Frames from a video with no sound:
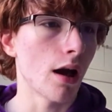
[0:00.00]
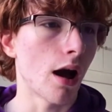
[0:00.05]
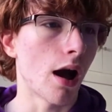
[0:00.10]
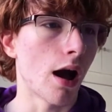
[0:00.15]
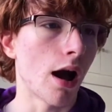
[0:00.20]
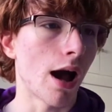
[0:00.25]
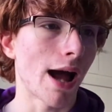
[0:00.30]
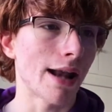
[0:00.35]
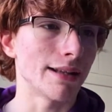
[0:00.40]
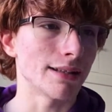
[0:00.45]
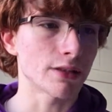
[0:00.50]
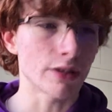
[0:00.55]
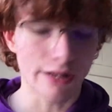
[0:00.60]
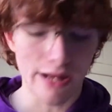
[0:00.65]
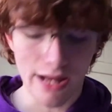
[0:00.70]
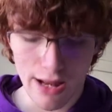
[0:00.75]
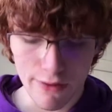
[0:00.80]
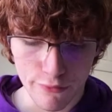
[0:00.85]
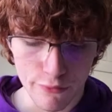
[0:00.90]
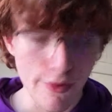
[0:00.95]
And it's going
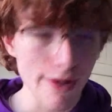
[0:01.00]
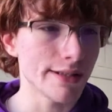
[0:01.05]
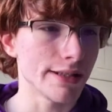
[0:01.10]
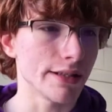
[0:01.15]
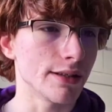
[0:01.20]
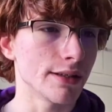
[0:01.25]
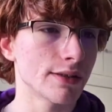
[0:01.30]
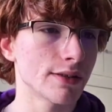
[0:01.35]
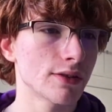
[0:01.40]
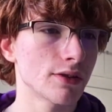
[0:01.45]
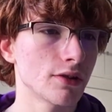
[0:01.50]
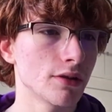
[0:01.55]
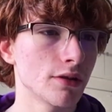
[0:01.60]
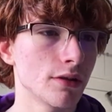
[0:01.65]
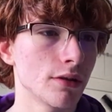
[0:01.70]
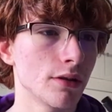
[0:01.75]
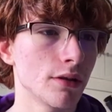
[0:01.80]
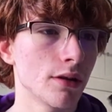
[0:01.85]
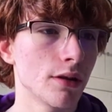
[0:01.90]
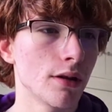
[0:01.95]
to have radius
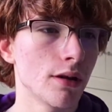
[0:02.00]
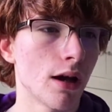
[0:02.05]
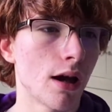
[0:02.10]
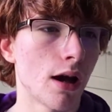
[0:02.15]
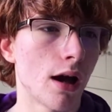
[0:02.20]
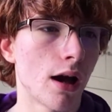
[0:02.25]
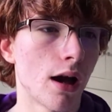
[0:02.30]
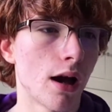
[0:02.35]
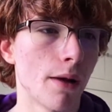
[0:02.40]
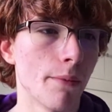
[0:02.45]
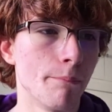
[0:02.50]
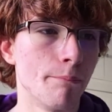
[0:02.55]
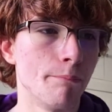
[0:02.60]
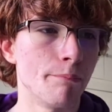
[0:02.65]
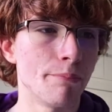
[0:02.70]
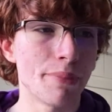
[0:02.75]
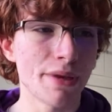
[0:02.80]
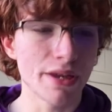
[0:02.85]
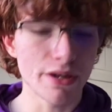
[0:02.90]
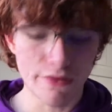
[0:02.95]

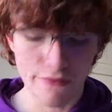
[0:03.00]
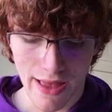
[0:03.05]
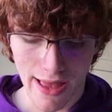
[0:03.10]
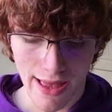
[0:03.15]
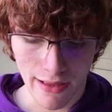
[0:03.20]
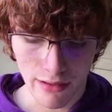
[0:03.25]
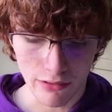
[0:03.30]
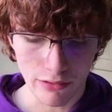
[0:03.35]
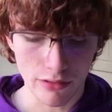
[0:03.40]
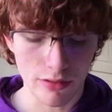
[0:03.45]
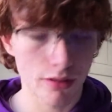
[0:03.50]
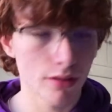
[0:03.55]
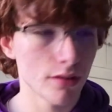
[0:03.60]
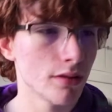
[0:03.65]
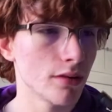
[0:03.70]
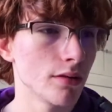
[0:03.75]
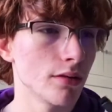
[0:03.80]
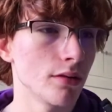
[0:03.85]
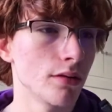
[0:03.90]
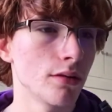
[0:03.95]
B of L
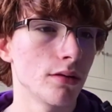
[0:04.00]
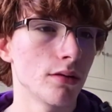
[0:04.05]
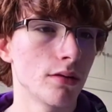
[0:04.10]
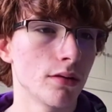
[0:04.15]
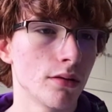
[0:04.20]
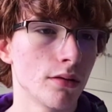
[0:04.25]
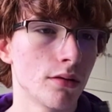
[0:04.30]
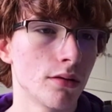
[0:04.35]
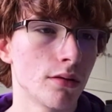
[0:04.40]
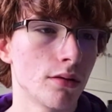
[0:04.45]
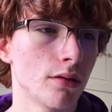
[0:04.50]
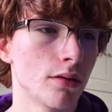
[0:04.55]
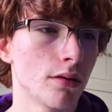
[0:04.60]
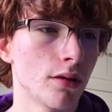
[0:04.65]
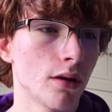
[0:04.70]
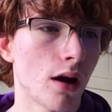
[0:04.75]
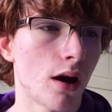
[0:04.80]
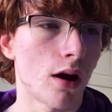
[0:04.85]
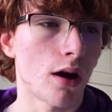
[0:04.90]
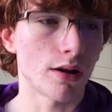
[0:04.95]

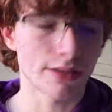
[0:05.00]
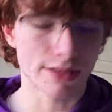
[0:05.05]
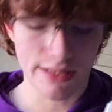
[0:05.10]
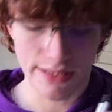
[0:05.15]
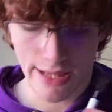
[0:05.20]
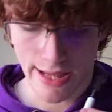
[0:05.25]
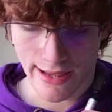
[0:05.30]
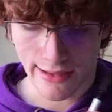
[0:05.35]
R to the